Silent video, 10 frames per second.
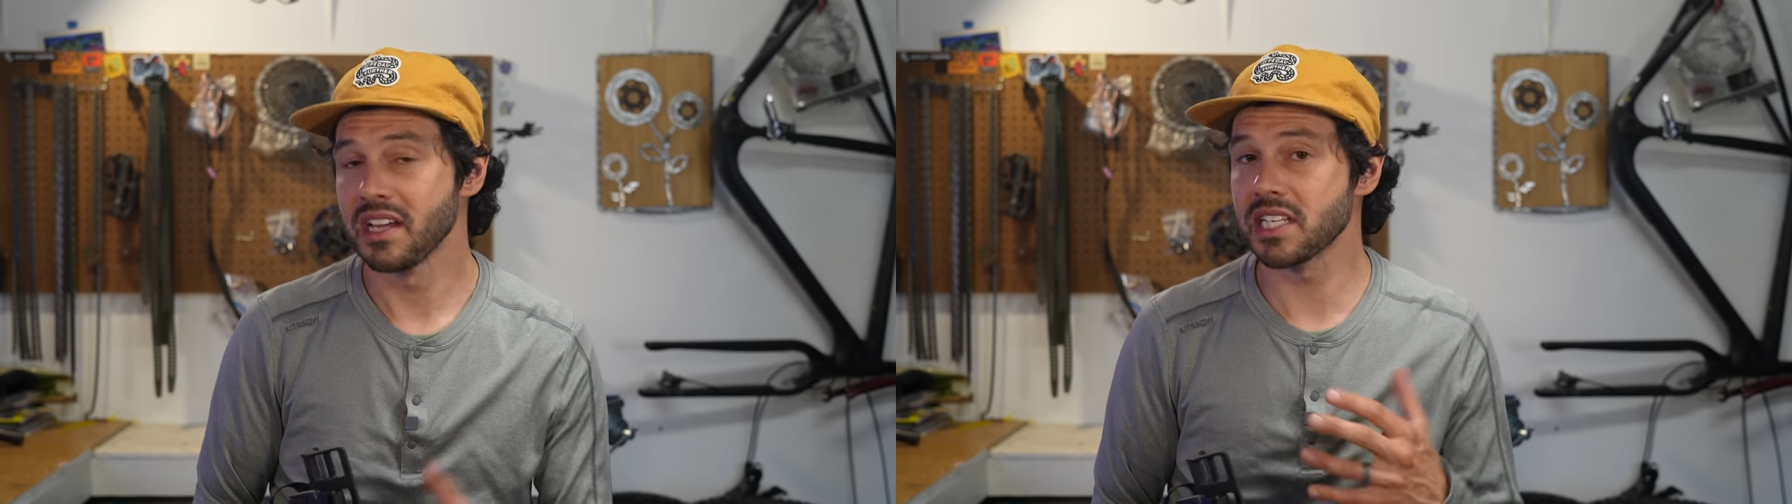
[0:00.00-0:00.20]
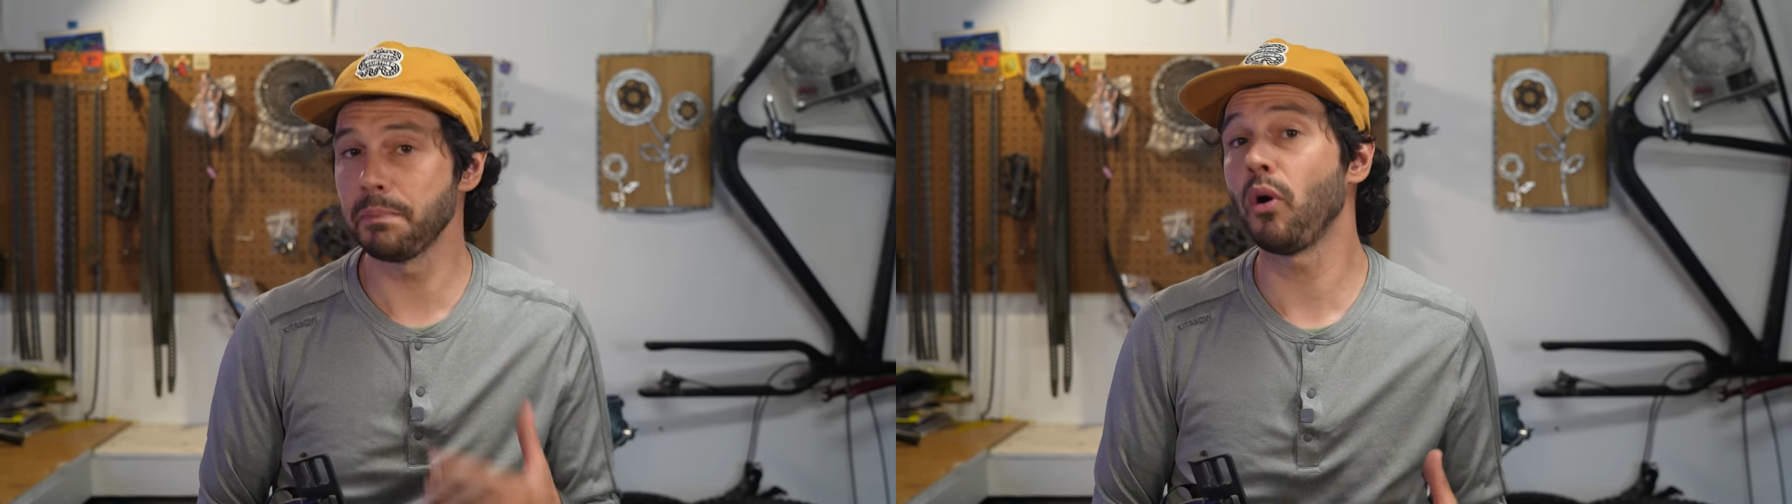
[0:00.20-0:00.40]

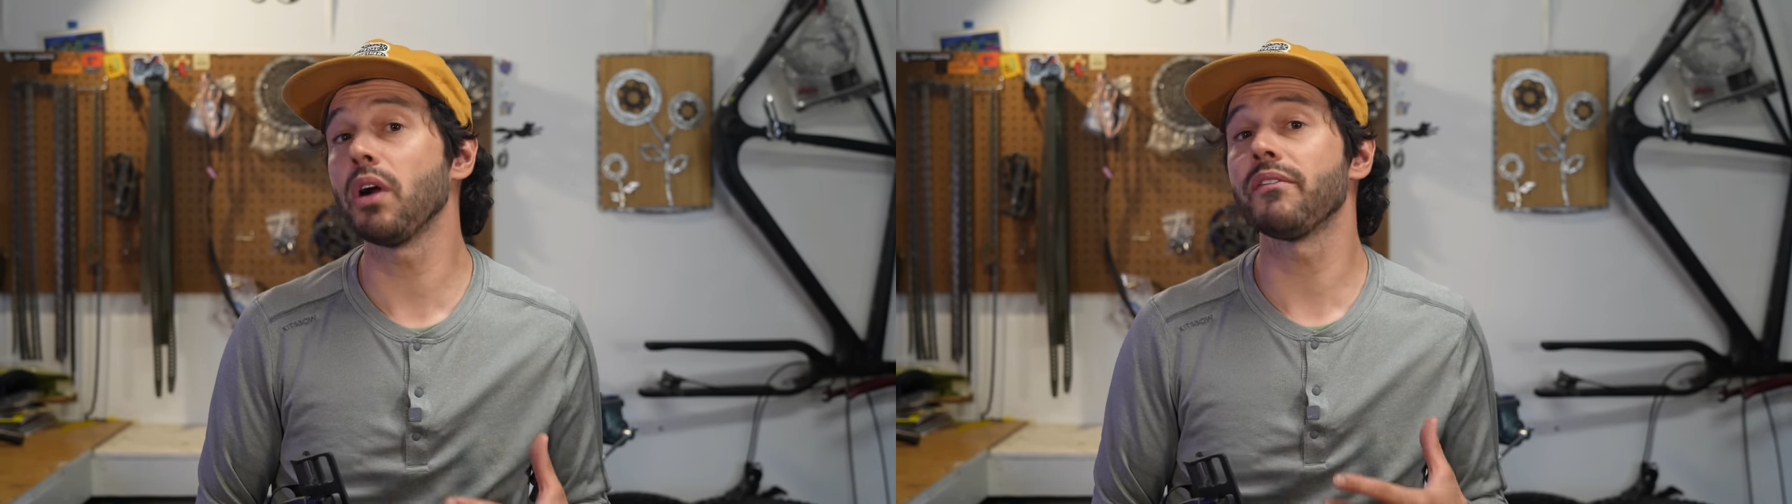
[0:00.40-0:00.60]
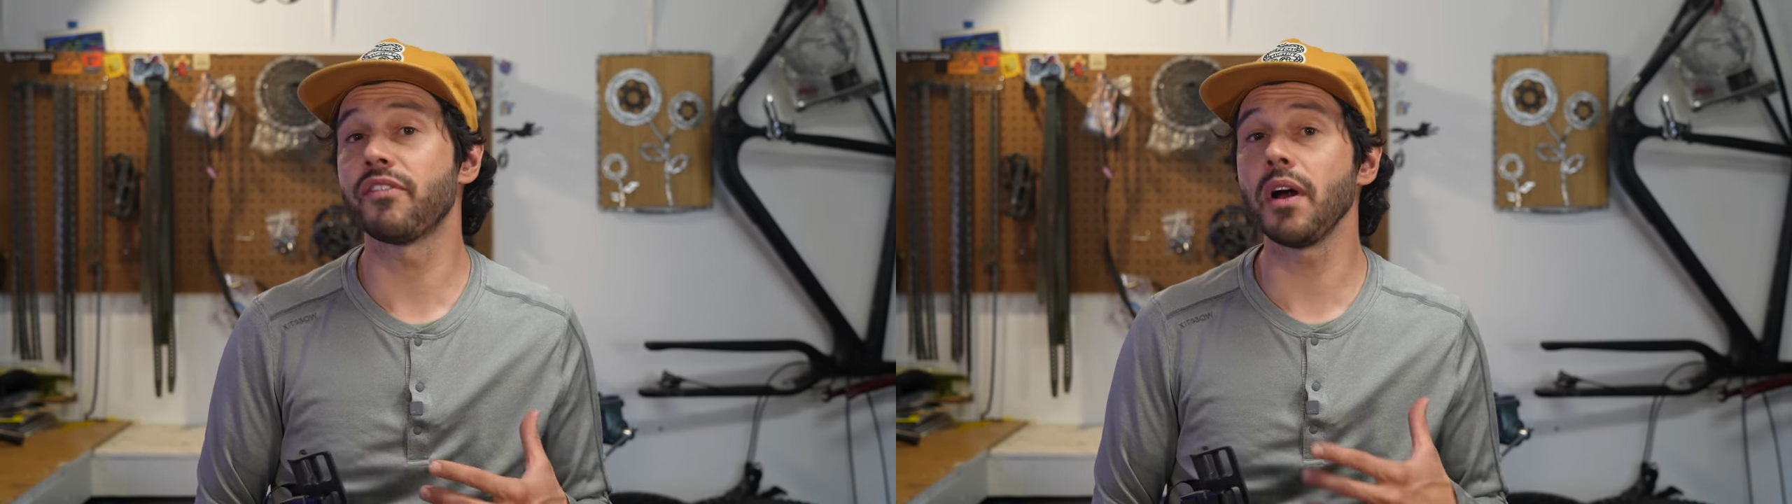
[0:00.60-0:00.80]

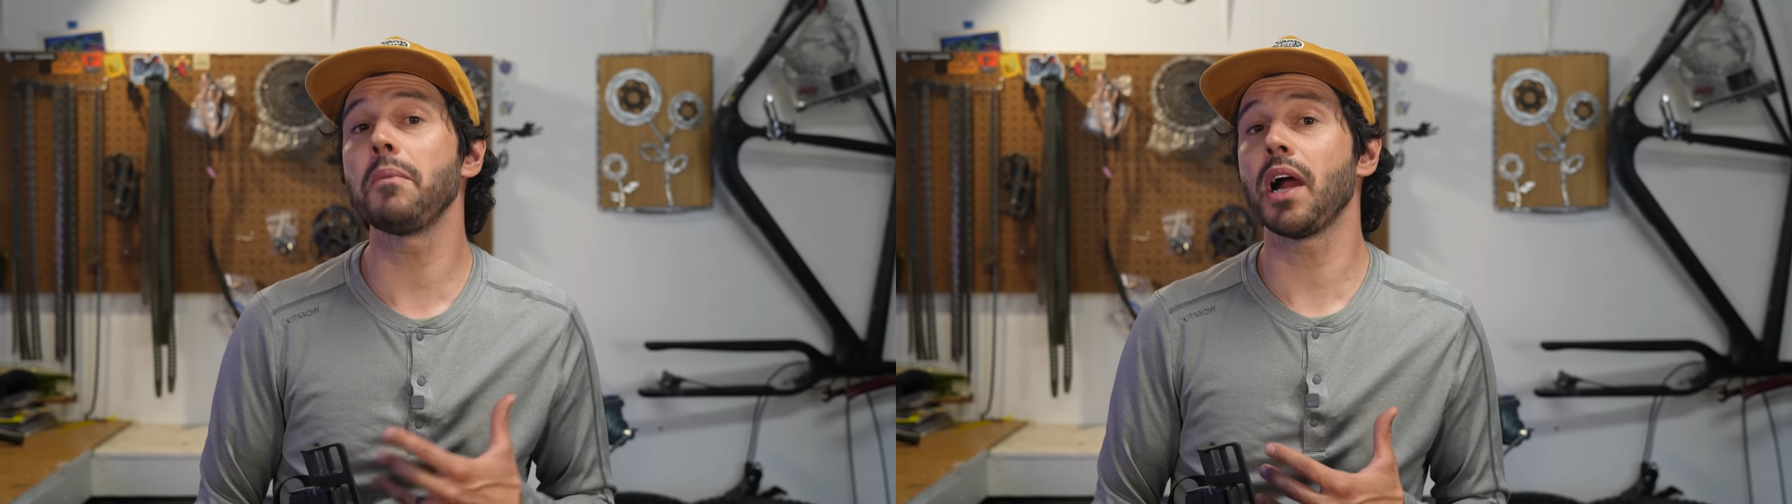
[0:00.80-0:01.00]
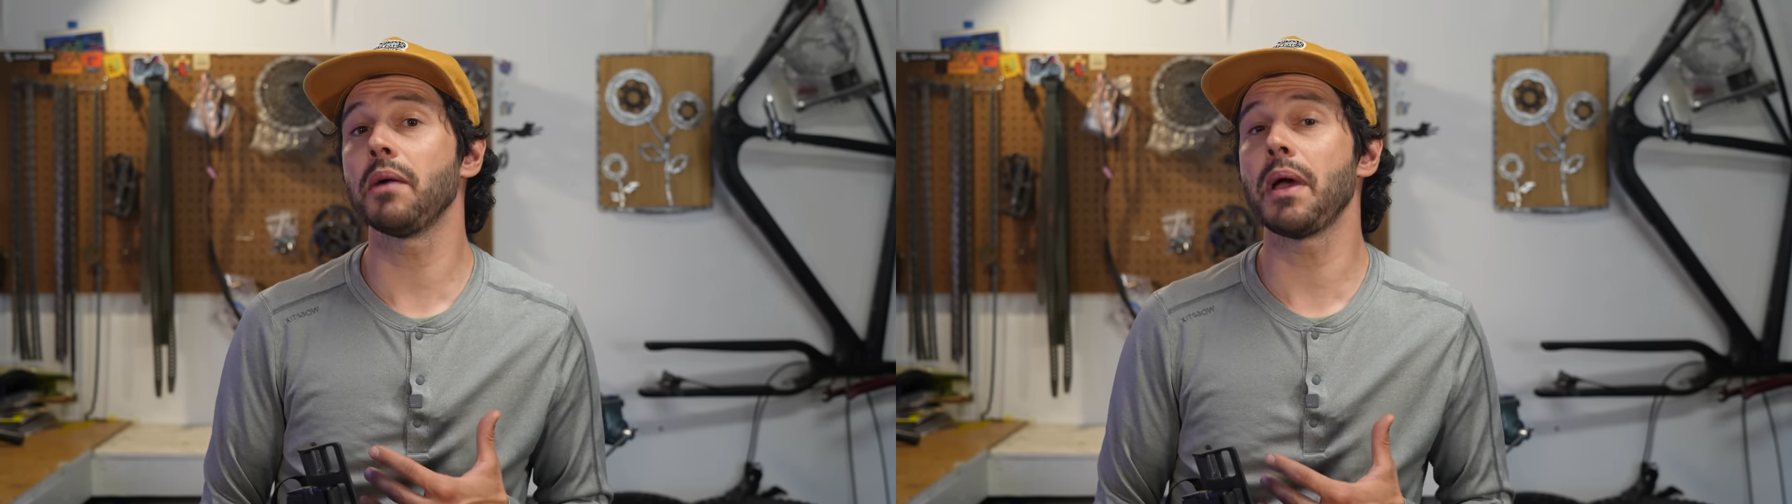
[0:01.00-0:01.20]
Support from our